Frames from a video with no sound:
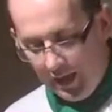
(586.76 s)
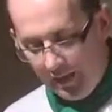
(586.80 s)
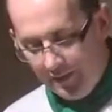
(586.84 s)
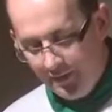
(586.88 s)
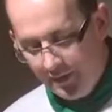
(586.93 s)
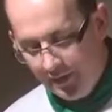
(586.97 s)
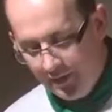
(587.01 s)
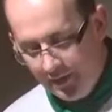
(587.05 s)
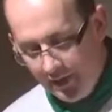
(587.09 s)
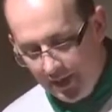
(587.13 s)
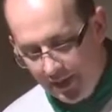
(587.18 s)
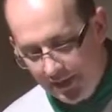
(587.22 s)

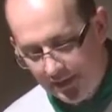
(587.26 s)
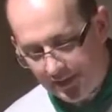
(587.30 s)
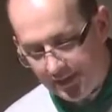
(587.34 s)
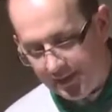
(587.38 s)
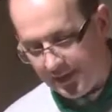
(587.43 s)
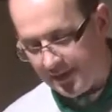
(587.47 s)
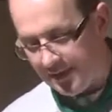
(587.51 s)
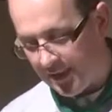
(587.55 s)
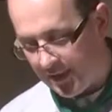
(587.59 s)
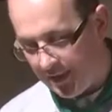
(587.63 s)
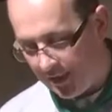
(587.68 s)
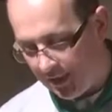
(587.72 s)
and the nice
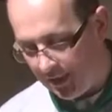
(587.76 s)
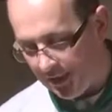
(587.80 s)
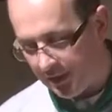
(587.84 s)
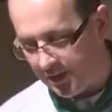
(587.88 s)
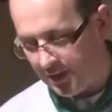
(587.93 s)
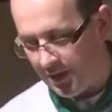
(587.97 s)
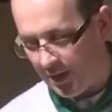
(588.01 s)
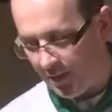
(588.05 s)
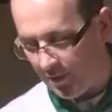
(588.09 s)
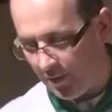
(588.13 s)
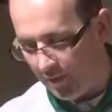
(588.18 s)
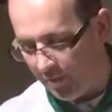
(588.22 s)

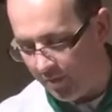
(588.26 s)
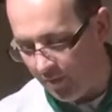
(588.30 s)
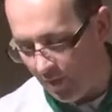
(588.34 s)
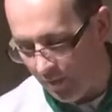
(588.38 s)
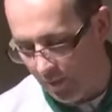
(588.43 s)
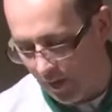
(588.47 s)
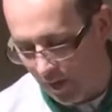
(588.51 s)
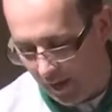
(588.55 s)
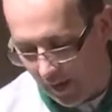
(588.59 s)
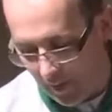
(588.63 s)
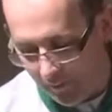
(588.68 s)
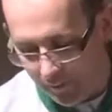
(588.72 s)
acidicness coming
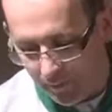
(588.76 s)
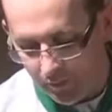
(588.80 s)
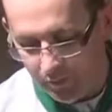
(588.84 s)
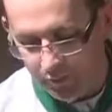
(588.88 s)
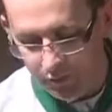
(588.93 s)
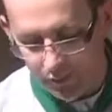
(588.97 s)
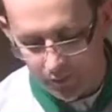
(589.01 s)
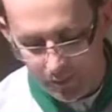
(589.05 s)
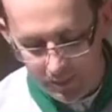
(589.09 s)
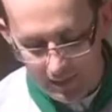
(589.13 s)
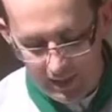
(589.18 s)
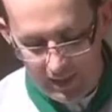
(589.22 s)
from our
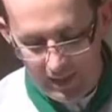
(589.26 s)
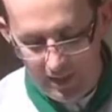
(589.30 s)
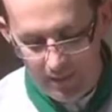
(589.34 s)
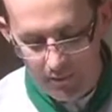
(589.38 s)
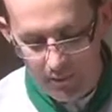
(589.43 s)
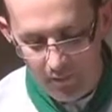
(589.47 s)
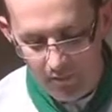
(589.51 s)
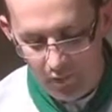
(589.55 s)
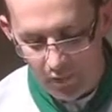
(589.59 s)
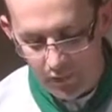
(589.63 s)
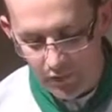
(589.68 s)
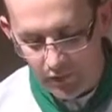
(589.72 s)
apples. So
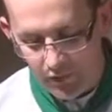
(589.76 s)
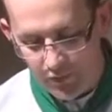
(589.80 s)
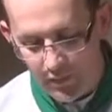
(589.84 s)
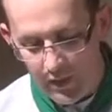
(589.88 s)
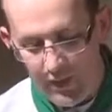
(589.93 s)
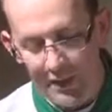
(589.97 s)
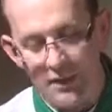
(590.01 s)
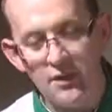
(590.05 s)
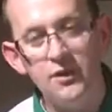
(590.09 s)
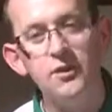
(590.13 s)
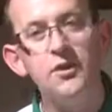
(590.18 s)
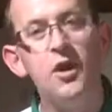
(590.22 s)
again, we've got
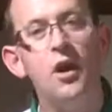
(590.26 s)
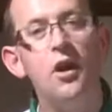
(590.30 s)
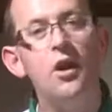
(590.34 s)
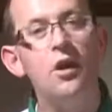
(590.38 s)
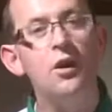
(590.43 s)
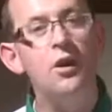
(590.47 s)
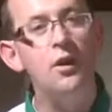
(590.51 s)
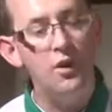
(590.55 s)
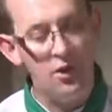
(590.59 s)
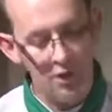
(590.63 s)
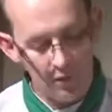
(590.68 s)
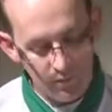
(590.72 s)
sweet and
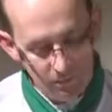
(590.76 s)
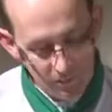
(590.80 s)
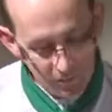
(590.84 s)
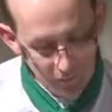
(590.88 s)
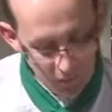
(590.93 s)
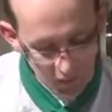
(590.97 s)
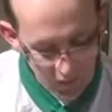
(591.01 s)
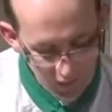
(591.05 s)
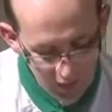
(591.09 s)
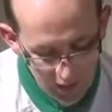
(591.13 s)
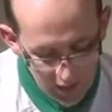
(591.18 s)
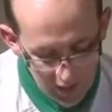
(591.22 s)
sour going on, we've
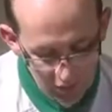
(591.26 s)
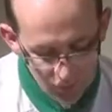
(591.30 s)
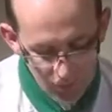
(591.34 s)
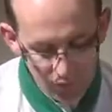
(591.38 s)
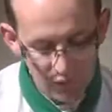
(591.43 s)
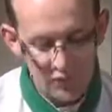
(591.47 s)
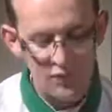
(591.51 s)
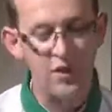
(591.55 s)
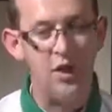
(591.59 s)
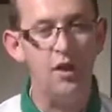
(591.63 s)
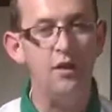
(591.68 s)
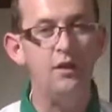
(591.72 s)
got
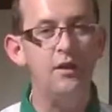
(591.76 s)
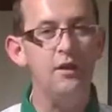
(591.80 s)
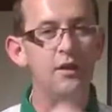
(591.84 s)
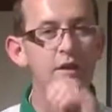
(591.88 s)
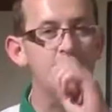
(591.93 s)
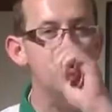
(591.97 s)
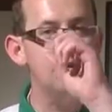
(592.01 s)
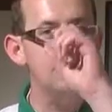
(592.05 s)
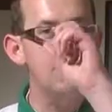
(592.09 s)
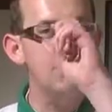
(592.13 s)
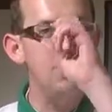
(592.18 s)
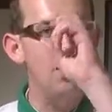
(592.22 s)
natural
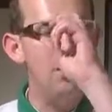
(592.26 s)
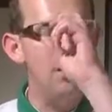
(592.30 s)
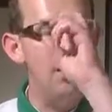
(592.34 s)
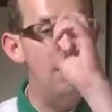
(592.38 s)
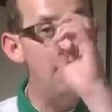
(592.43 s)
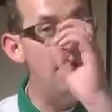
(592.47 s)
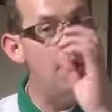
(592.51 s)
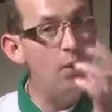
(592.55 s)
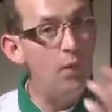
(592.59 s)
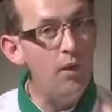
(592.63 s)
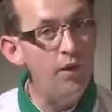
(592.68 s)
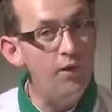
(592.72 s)
saltiness going on,
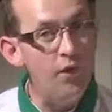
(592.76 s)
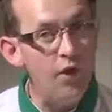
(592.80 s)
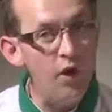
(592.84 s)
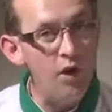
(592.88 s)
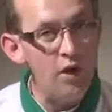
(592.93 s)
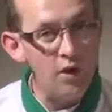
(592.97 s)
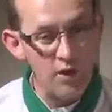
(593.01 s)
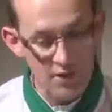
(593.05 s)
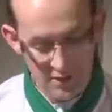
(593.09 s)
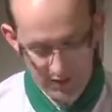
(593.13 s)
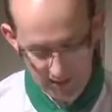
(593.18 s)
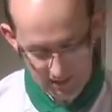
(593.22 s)
we've
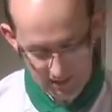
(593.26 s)
all our